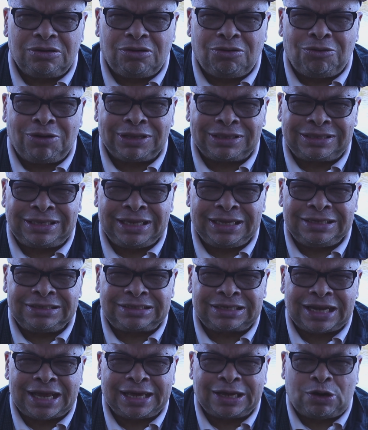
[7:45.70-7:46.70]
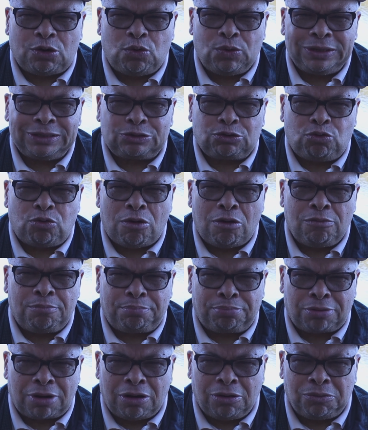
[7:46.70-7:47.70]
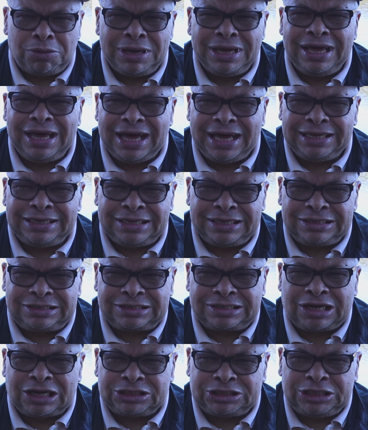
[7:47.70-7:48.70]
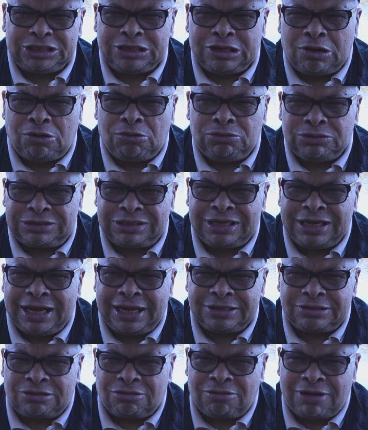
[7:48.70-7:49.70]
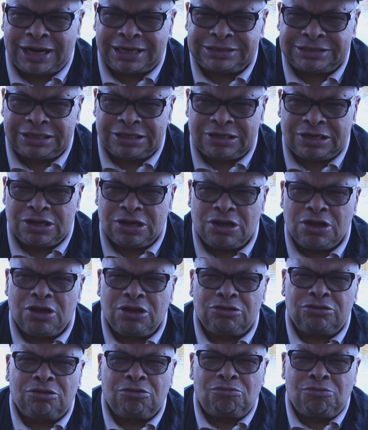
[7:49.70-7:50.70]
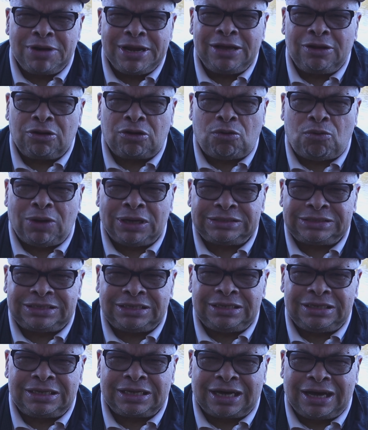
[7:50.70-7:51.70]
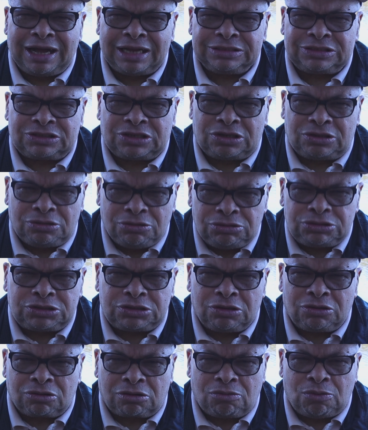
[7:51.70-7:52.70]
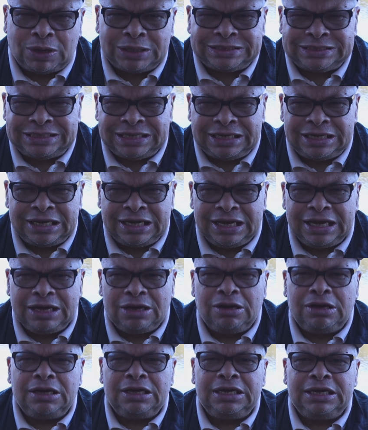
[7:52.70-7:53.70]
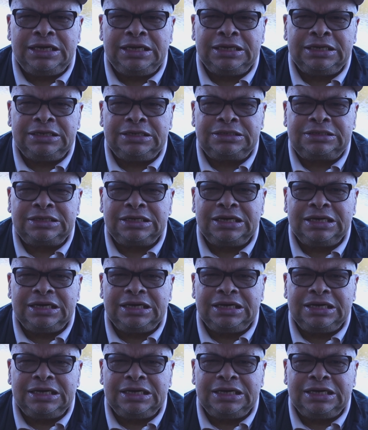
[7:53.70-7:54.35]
on things like quid pro quo, and the discussion goes in that direction. The real question, the constitutional question, is